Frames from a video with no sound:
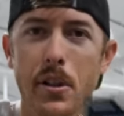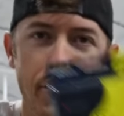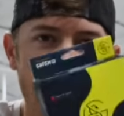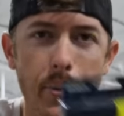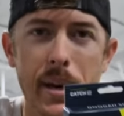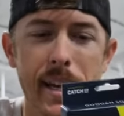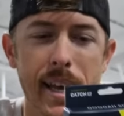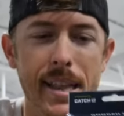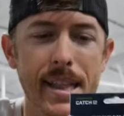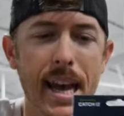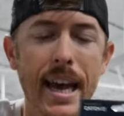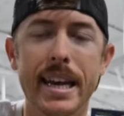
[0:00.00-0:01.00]
the three,
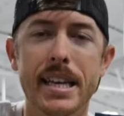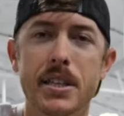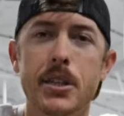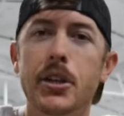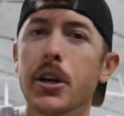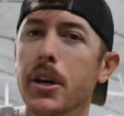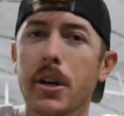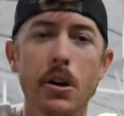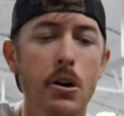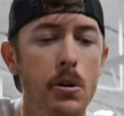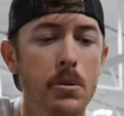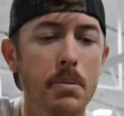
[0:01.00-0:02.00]
and that is good
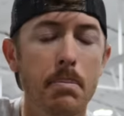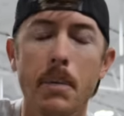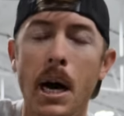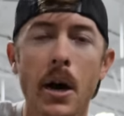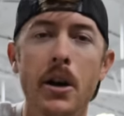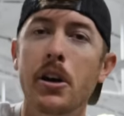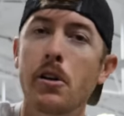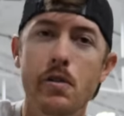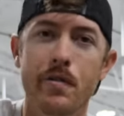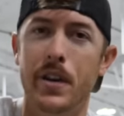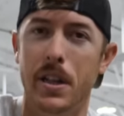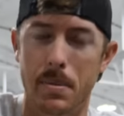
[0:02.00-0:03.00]
old
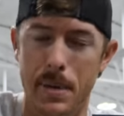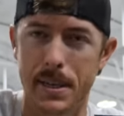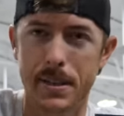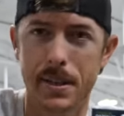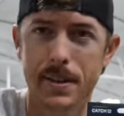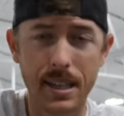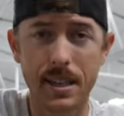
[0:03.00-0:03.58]
monofilament.